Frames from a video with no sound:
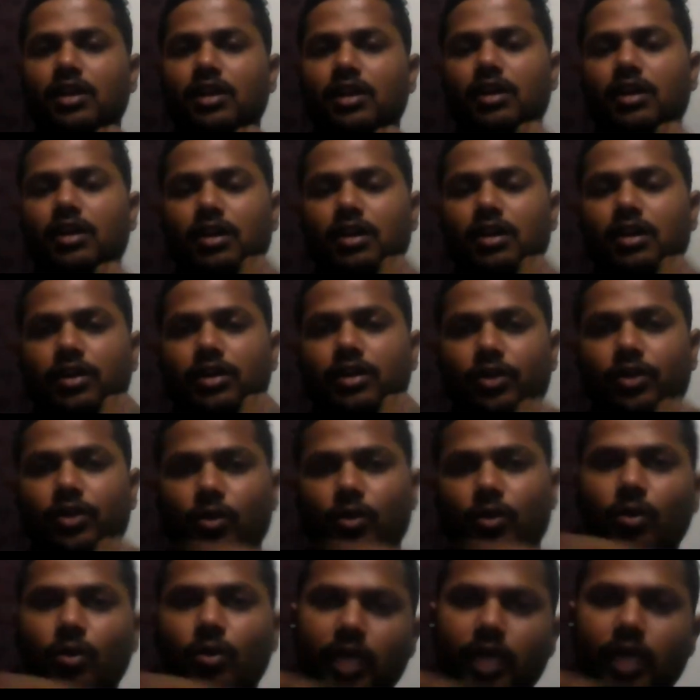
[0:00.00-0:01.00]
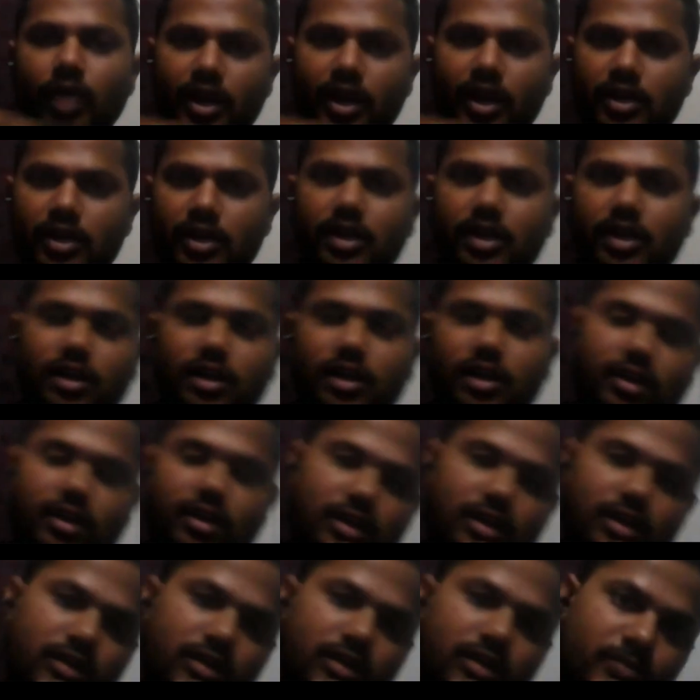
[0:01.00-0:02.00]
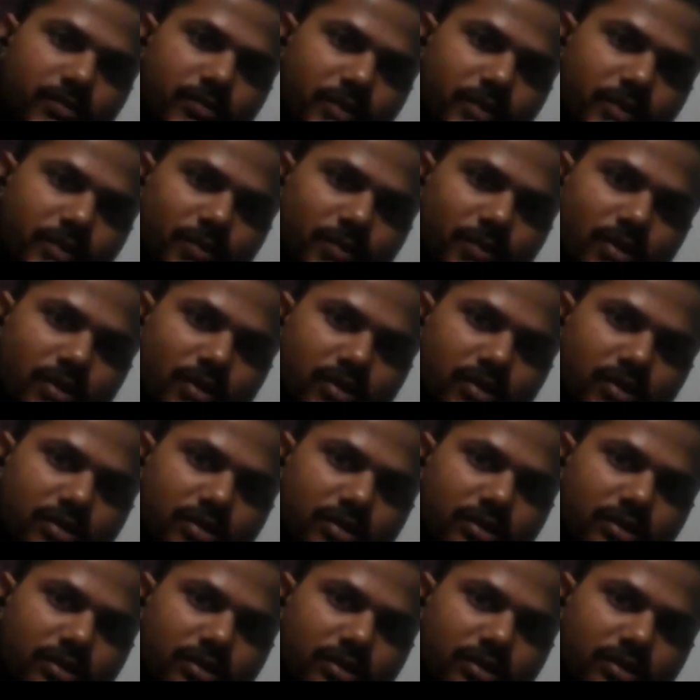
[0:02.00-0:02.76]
know and that I learned before.